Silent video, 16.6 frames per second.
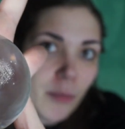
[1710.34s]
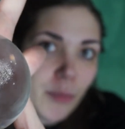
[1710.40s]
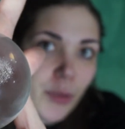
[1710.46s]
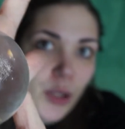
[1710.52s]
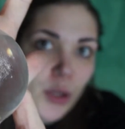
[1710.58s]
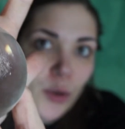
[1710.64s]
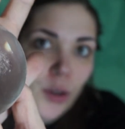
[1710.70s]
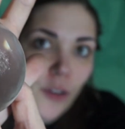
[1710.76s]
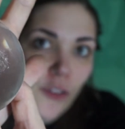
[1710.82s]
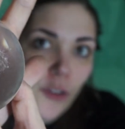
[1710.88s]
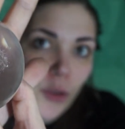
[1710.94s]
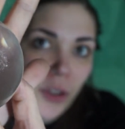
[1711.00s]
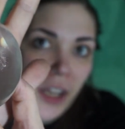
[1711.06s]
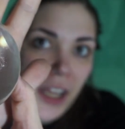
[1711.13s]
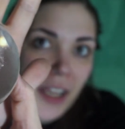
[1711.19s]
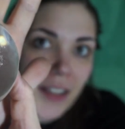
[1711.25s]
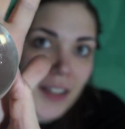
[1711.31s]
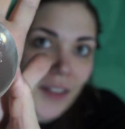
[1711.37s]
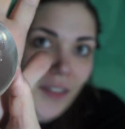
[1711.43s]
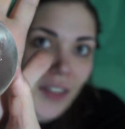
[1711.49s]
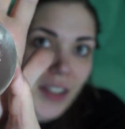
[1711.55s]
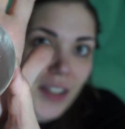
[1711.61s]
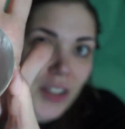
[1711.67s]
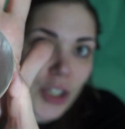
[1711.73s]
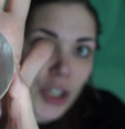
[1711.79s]
beautifulness of
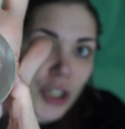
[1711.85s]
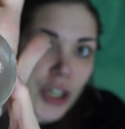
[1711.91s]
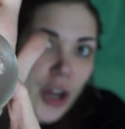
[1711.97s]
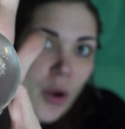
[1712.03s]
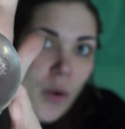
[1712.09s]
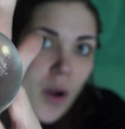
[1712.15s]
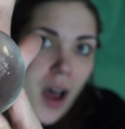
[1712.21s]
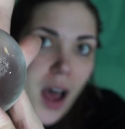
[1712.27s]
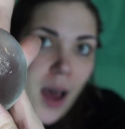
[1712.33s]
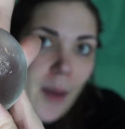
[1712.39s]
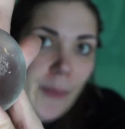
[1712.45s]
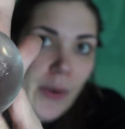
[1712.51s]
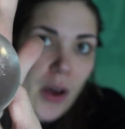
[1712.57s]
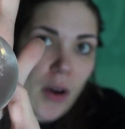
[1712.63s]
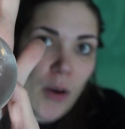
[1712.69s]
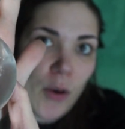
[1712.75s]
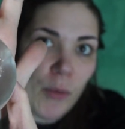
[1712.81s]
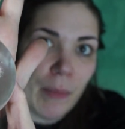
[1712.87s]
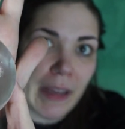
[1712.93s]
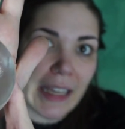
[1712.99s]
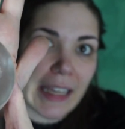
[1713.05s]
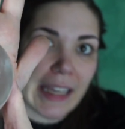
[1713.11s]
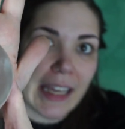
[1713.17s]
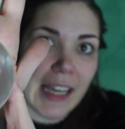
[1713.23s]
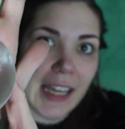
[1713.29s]
this to show up. Oh my
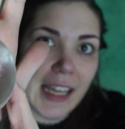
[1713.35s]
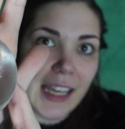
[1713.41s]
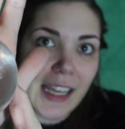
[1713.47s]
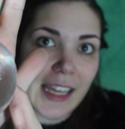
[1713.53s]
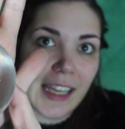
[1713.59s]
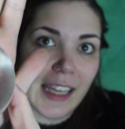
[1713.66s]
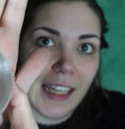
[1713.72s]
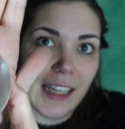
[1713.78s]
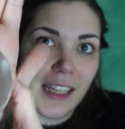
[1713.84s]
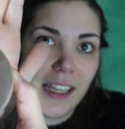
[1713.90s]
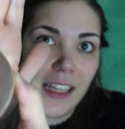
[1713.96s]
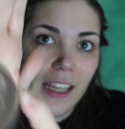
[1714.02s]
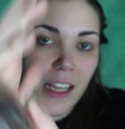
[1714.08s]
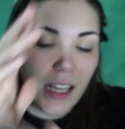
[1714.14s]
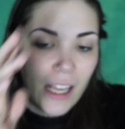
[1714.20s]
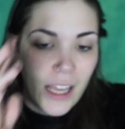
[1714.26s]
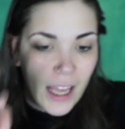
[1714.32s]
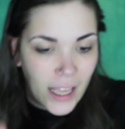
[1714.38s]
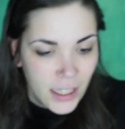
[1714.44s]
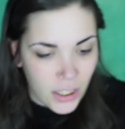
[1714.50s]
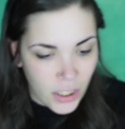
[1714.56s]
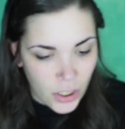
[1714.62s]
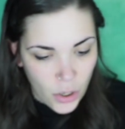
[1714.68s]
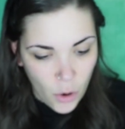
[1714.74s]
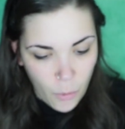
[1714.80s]
God,
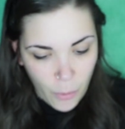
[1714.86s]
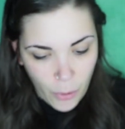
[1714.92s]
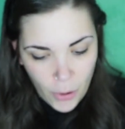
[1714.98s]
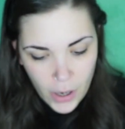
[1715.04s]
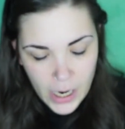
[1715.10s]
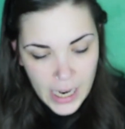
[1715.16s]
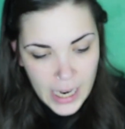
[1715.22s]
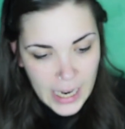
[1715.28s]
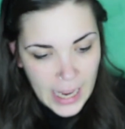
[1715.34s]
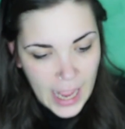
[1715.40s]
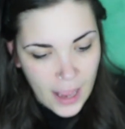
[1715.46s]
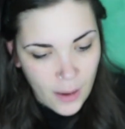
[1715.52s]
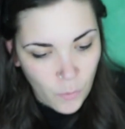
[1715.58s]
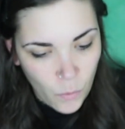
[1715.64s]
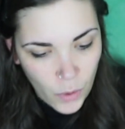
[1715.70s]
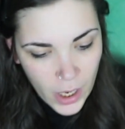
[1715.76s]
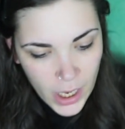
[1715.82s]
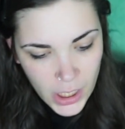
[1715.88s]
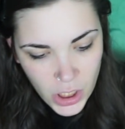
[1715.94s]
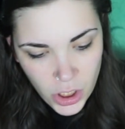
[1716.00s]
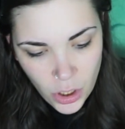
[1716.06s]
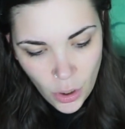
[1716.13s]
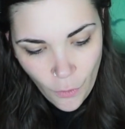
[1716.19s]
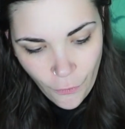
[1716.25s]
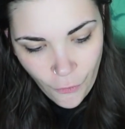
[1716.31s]
it's so pretty. And it's
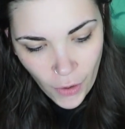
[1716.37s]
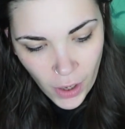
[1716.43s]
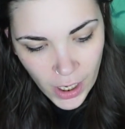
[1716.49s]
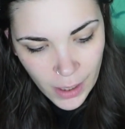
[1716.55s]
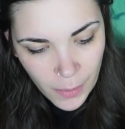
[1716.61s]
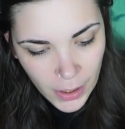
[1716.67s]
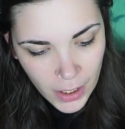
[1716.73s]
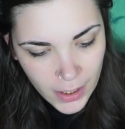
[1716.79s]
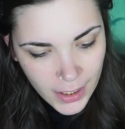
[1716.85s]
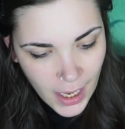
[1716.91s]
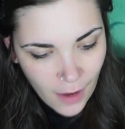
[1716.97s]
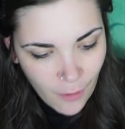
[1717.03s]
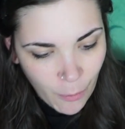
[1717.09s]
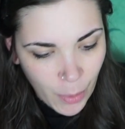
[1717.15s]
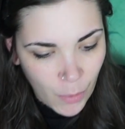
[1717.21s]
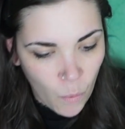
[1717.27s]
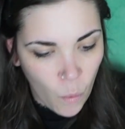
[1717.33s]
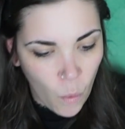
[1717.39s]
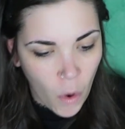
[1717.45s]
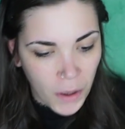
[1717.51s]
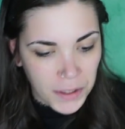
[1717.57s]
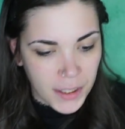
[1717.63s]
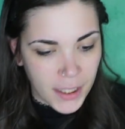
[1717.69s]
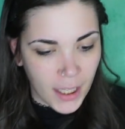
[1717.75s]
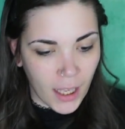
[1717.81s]
so funny because I've been
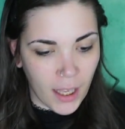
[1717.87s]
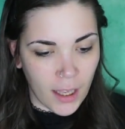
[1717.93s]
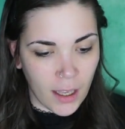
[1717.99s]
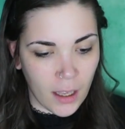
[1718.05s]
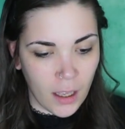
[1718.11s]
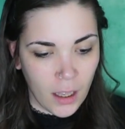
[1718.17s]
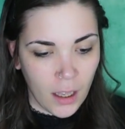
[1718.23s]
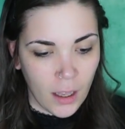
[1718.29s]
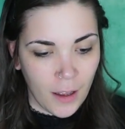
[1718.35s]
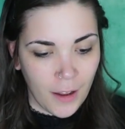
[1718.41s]
wanting